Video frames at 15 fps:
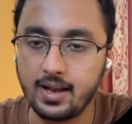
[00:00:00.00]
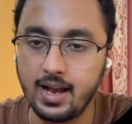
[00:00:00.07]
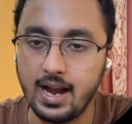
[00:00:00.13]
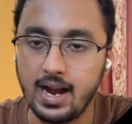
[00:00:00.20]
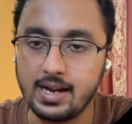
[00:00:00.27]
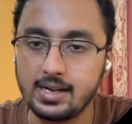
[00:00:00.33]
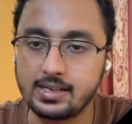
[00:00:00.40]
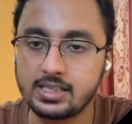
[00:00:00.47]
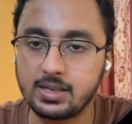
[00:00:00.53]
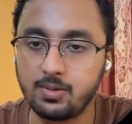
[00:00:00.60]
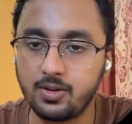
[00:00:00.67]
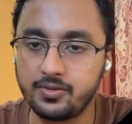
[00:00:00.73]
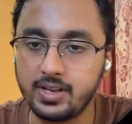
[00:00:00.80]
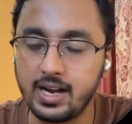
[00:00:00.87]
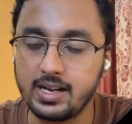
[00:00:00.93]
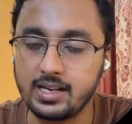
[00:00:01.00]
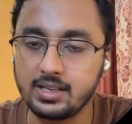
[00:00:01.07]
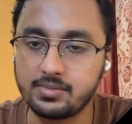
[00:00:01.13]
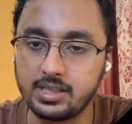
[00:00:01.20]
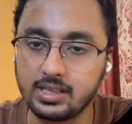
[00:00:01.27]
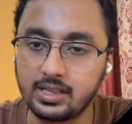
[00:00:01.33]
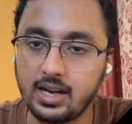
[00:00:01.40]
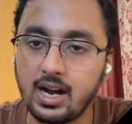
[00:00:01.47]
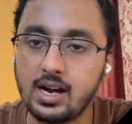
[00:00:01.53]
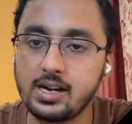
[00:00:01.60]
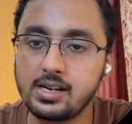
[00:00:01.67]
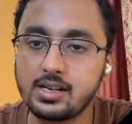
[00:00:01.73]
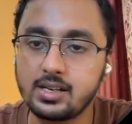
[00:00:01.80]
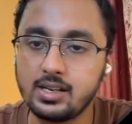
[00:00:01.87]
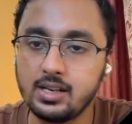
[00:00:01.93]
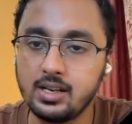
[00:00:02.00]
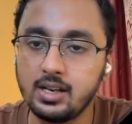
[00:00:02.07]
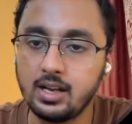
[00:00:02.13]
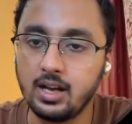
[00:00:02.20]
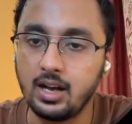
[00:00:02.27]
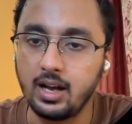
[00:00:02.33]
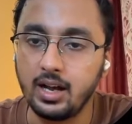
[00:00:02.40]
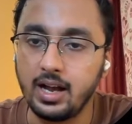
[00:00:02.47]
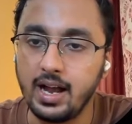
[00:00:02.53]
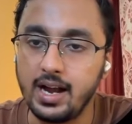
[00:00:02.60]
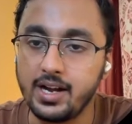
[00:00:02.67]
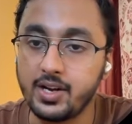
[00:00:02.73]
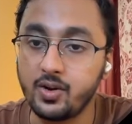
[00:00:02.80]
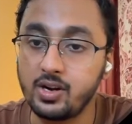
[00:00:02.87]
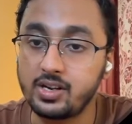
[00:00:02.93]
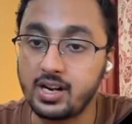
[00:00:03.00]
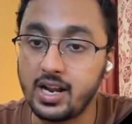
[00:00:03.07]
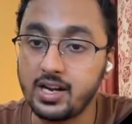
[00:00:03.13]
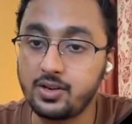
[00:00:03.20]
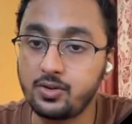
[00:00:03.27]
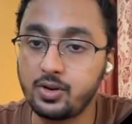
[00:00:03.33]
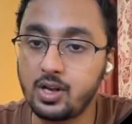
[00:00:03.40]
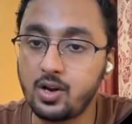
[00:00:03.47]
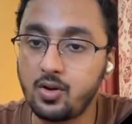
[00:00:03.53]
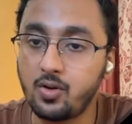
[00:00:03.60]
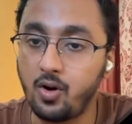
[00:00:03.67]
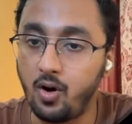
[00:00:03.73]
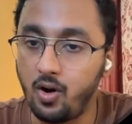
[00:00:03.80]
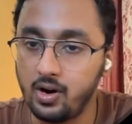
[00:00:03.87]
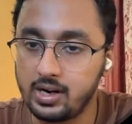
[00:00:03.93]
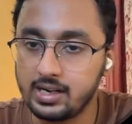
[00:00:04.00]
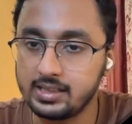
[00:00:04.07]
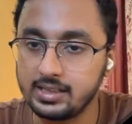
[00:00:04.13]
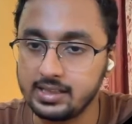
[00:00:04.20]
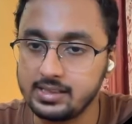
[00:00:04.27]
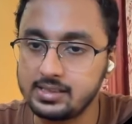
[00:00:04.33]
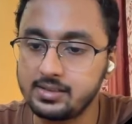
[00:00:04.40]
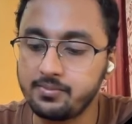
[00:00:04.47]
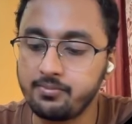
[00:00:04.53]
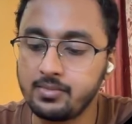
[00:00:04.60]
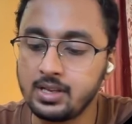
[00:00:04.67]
added some of the items in cart and you are trying to now order this,